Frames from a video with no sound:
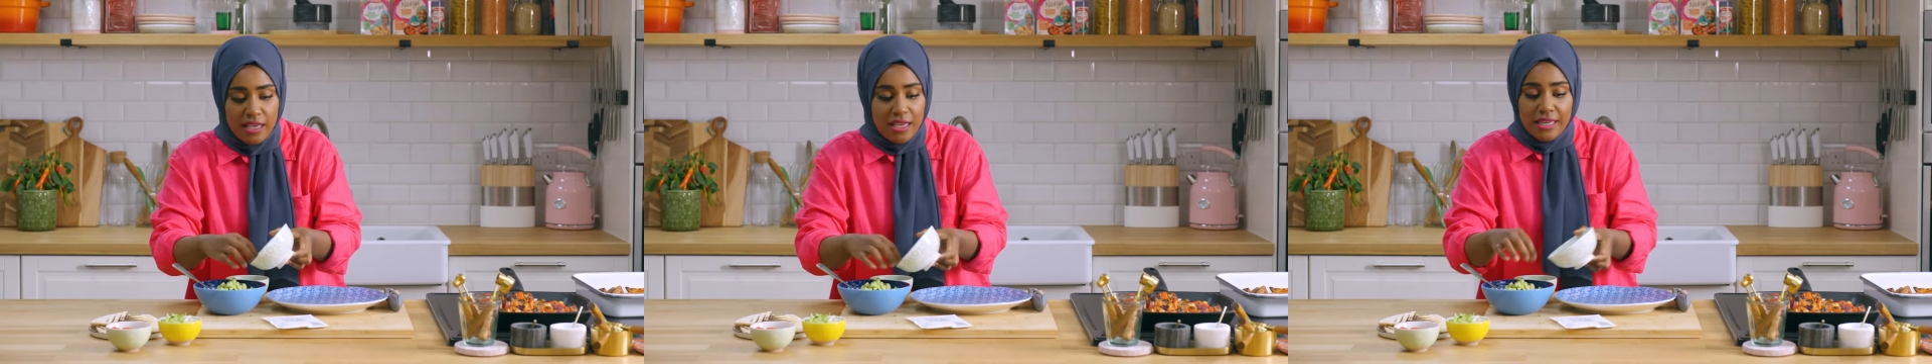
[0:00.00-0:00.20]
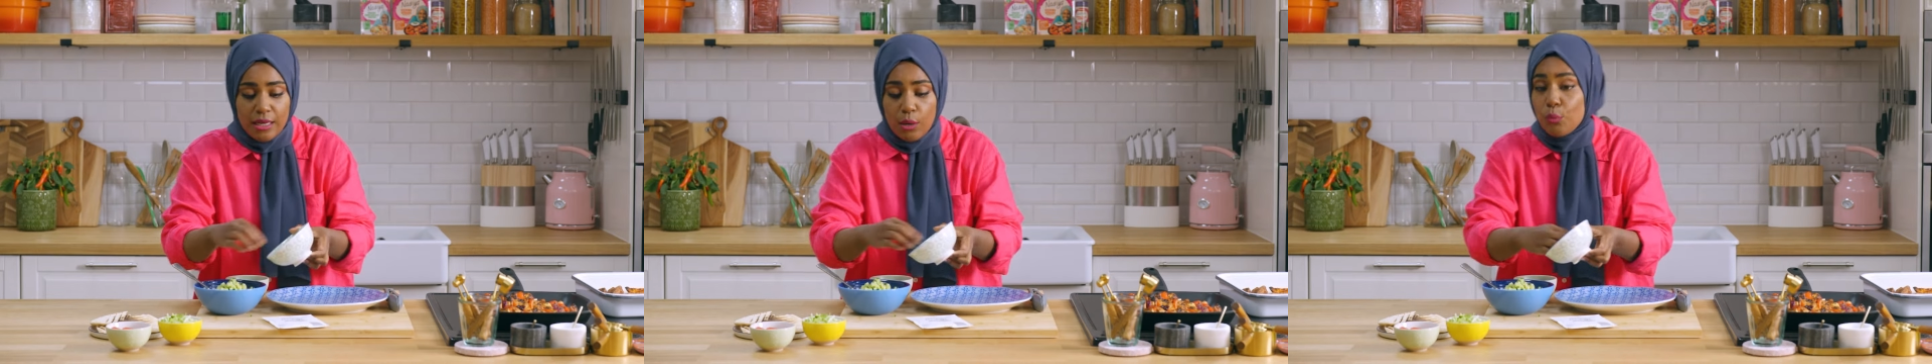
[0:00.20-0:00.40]

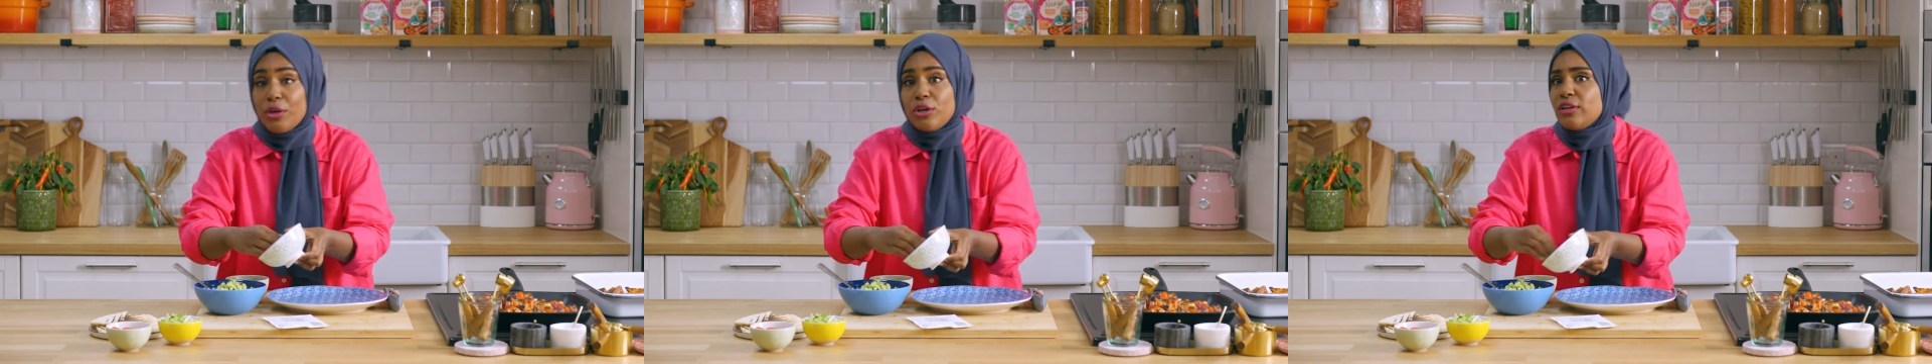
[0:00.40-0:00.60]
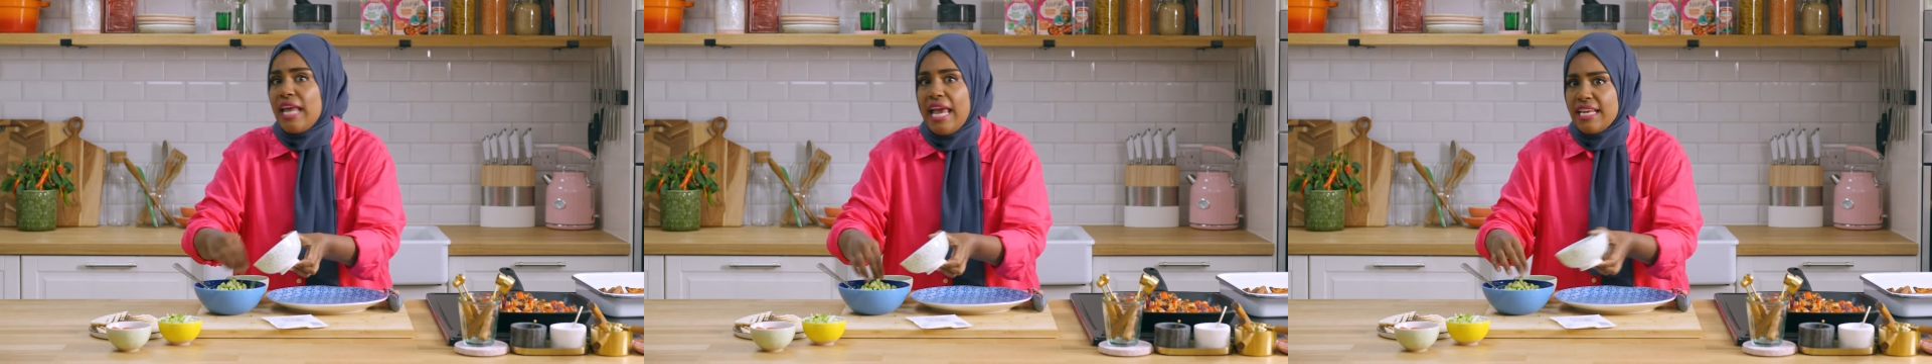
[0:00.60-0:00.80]
Now we
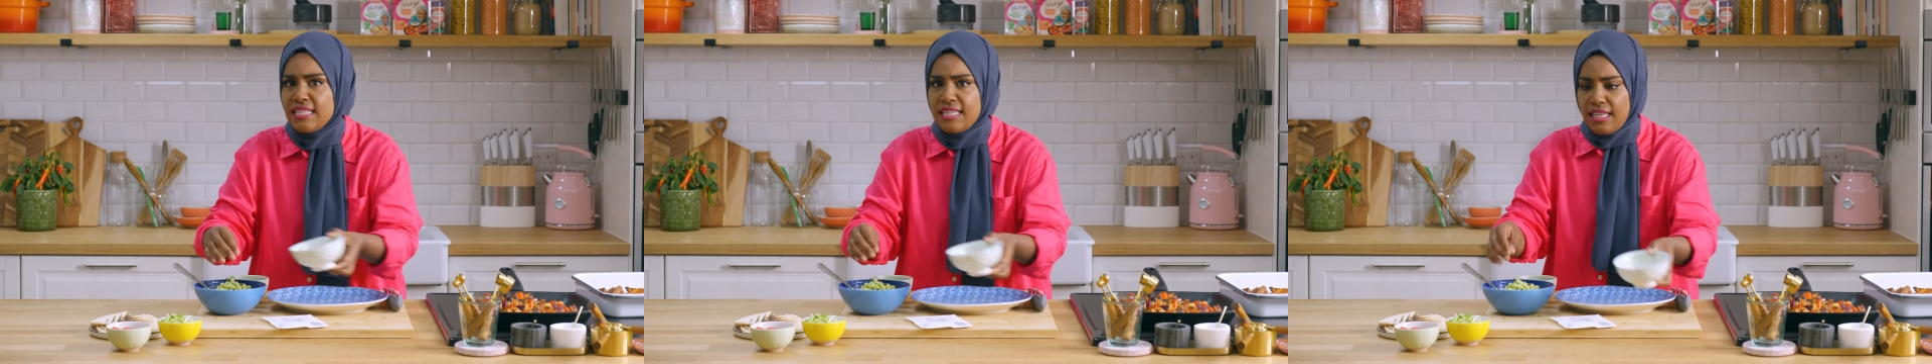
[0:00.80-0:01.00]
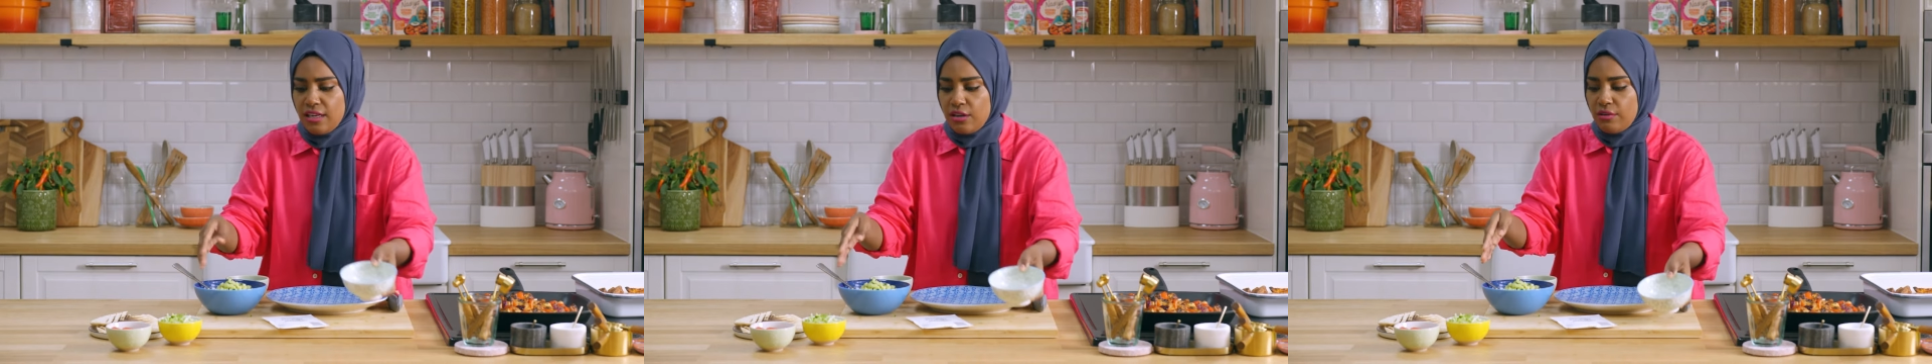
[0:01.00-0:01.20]
could end
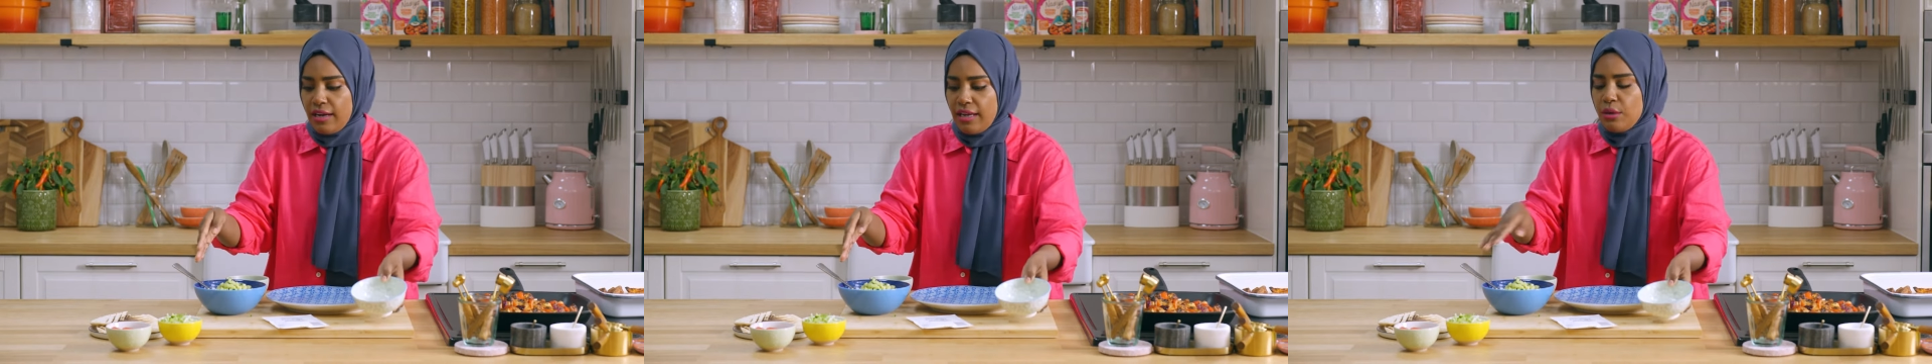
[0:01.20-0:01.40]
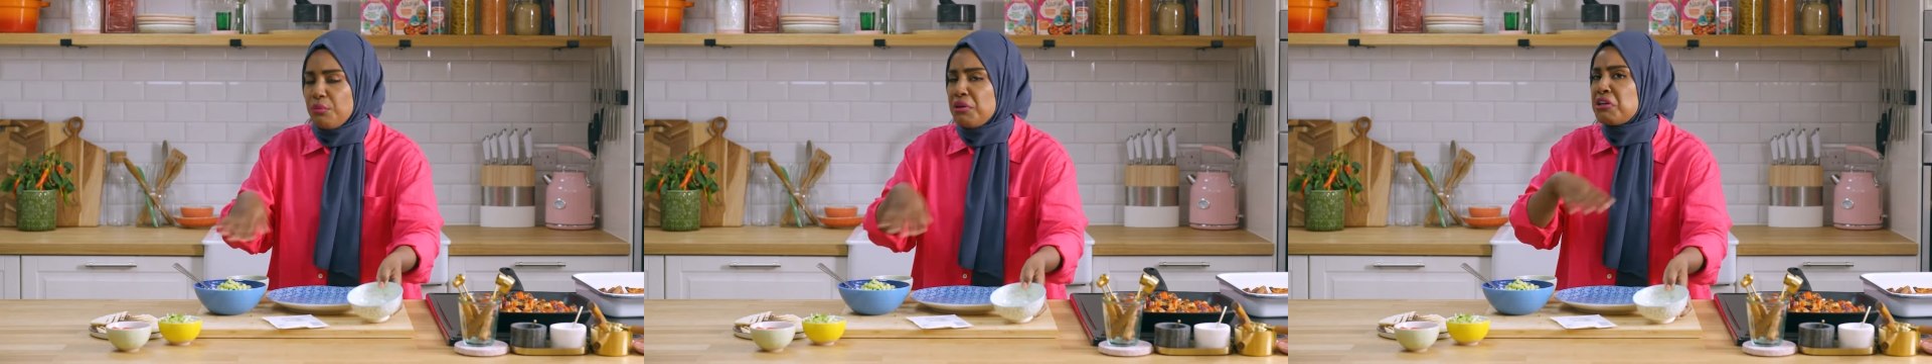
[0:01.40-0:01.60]
here,
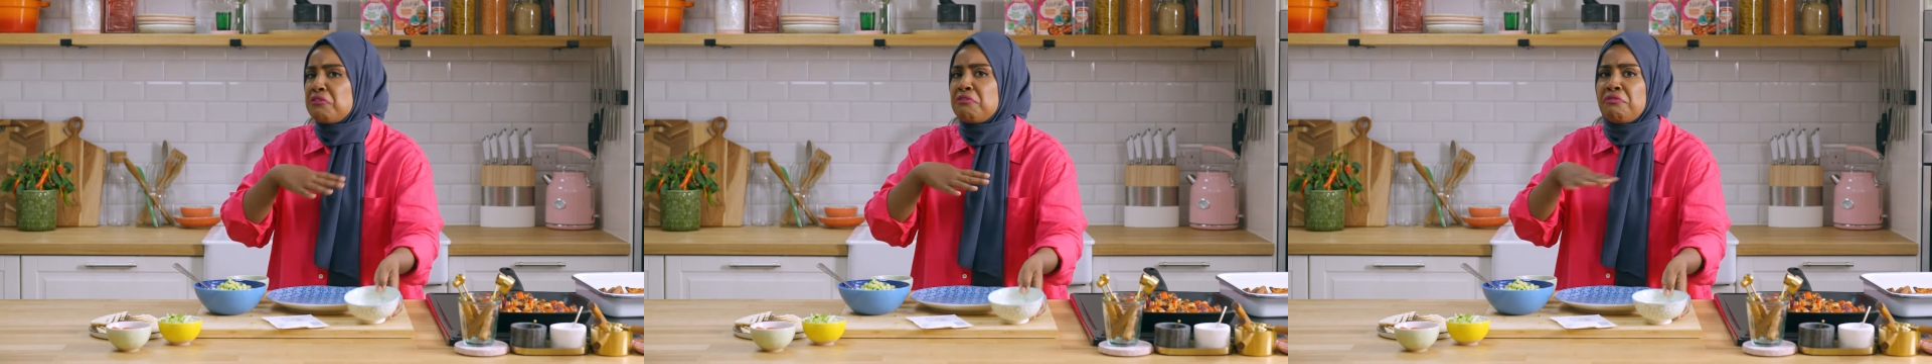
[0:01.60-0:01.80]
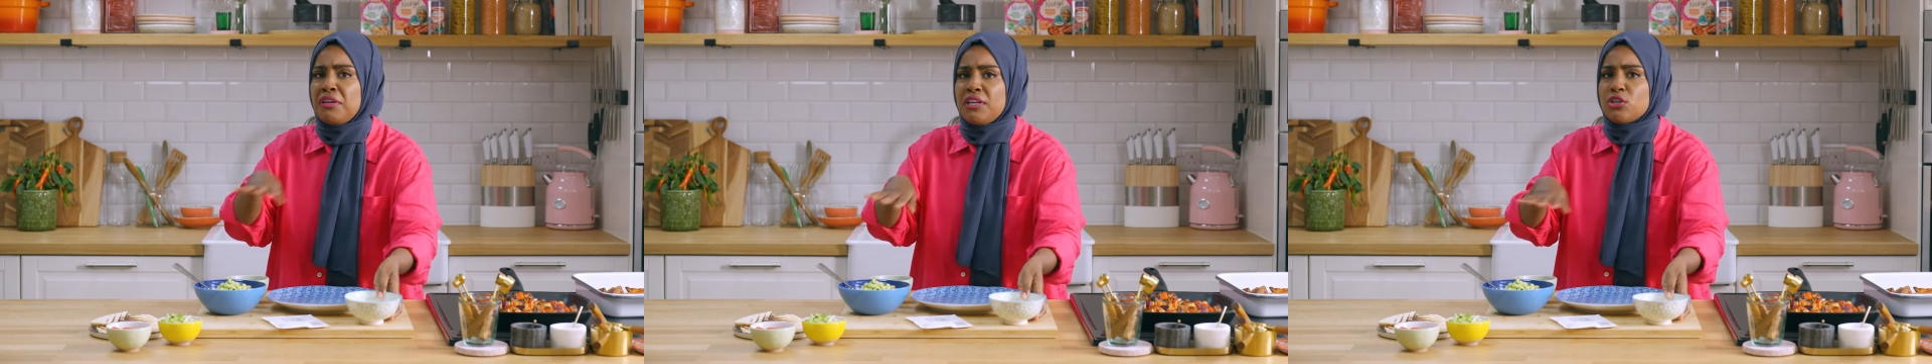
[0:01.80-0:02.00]
right? We could
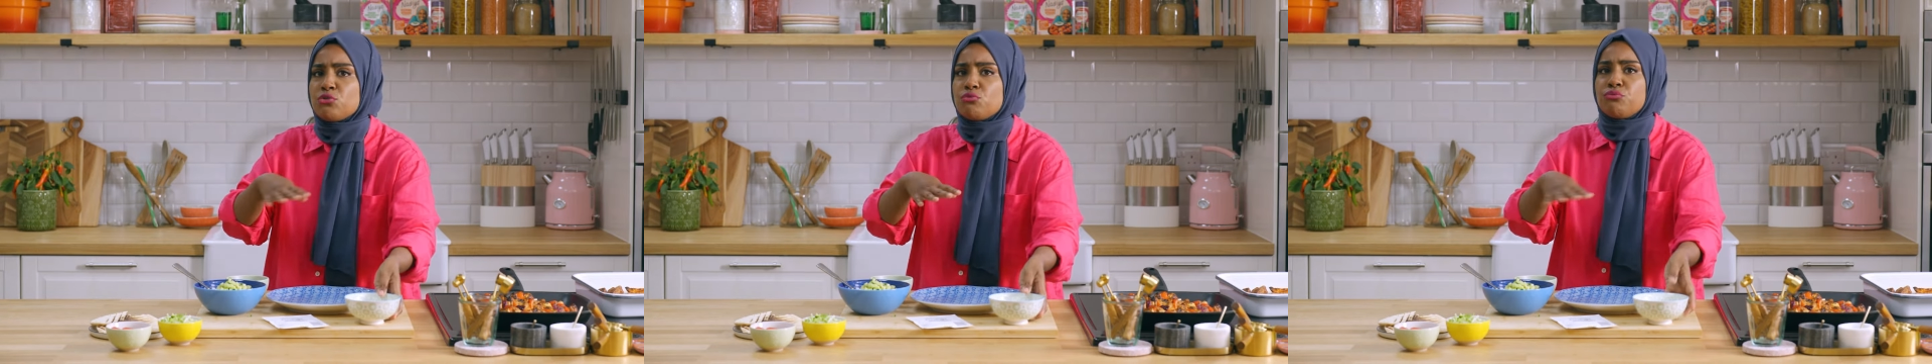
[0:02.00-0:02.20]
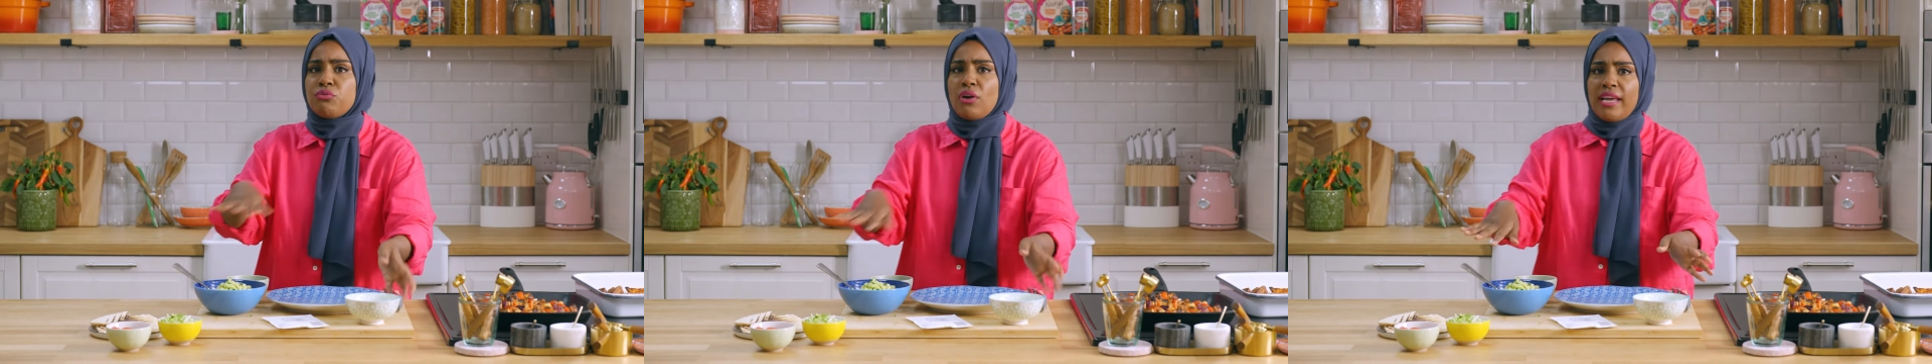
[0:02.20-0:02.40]
finish
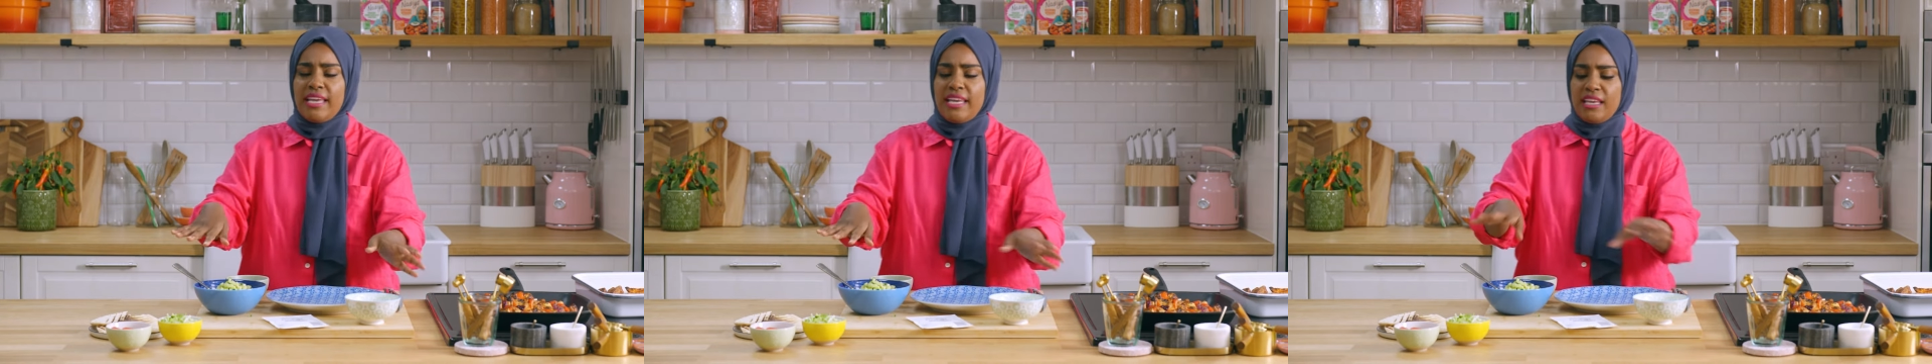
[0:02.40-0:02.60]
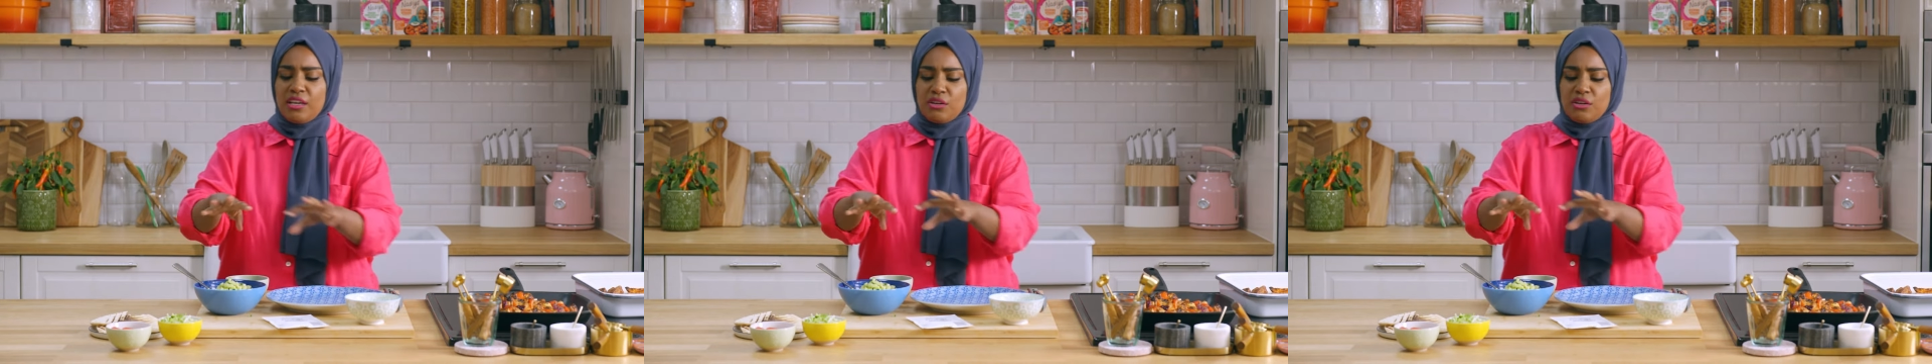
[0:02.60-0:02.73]
right here,